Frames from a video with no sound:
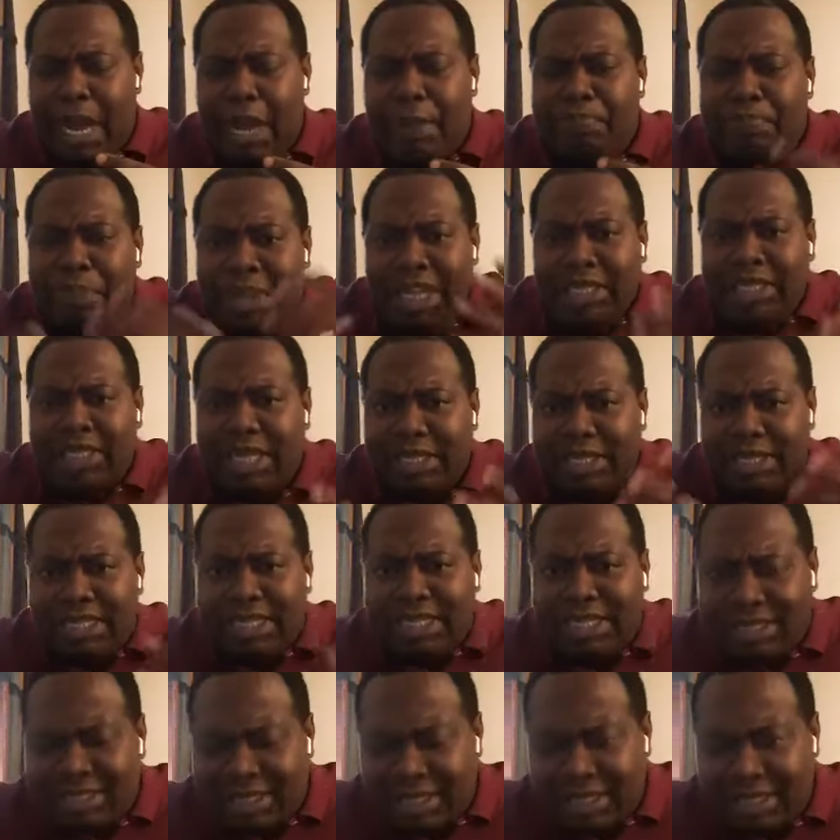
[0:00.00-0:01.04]
peace and
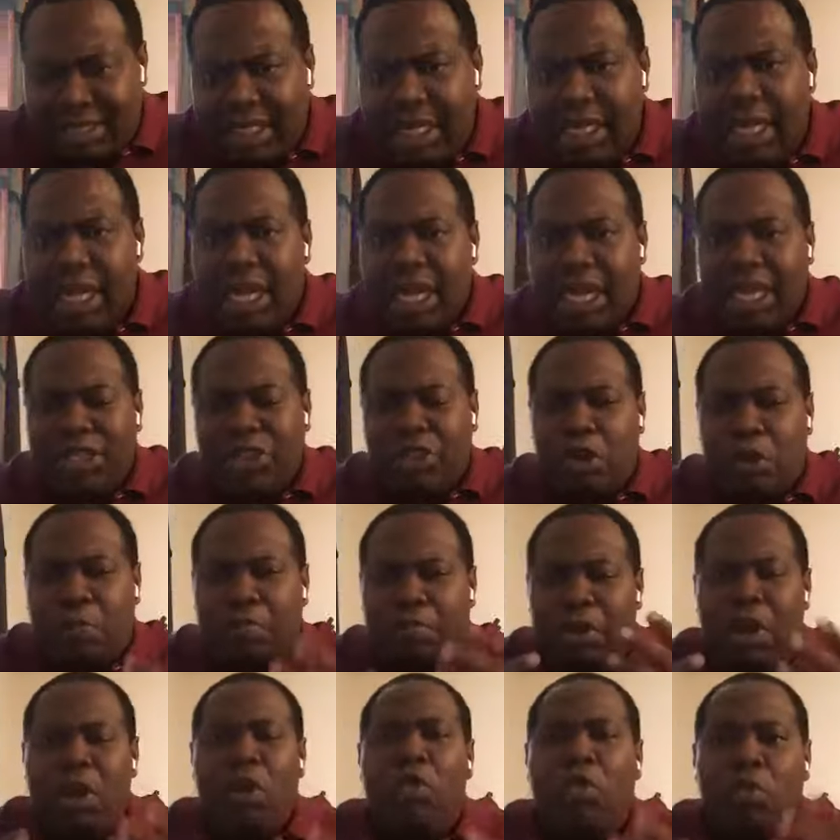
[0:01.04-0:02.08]
justice?
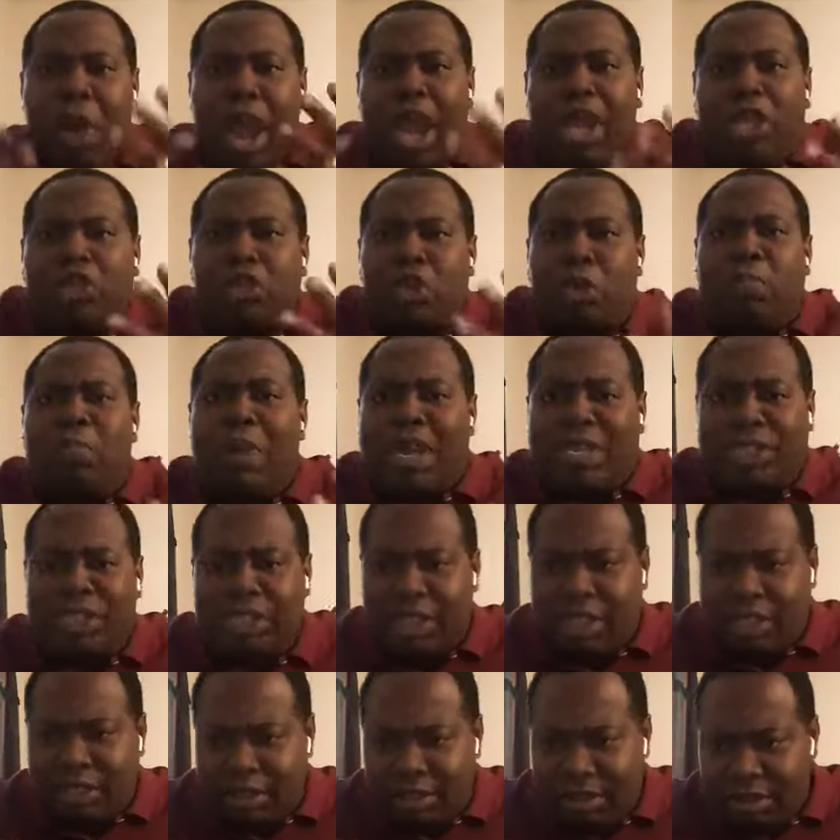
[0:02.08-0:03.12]
Where is your
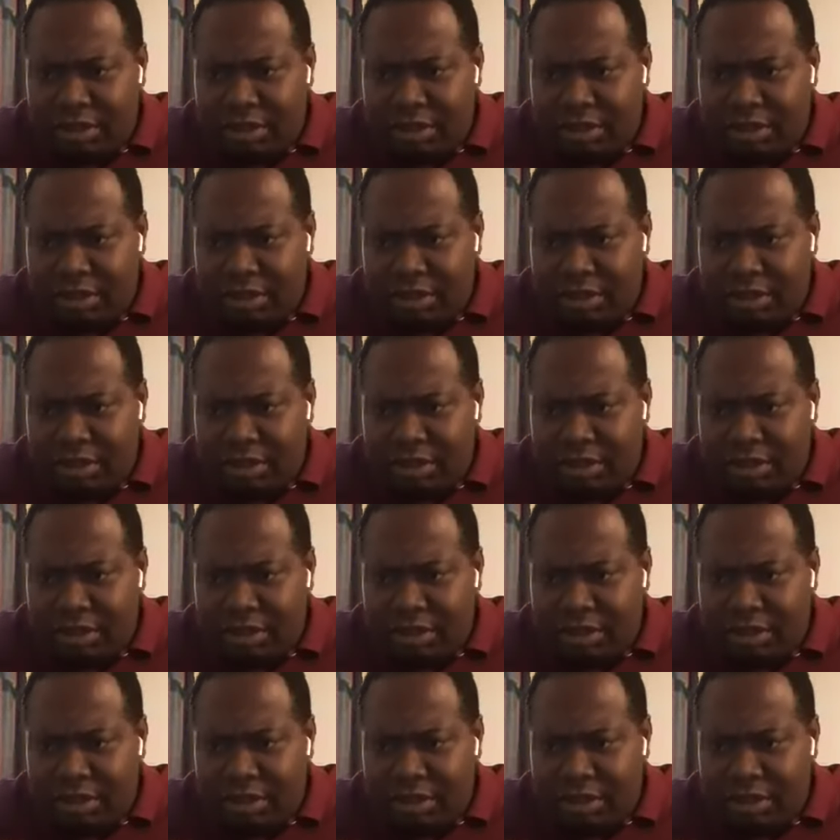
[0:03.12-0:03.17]
passion?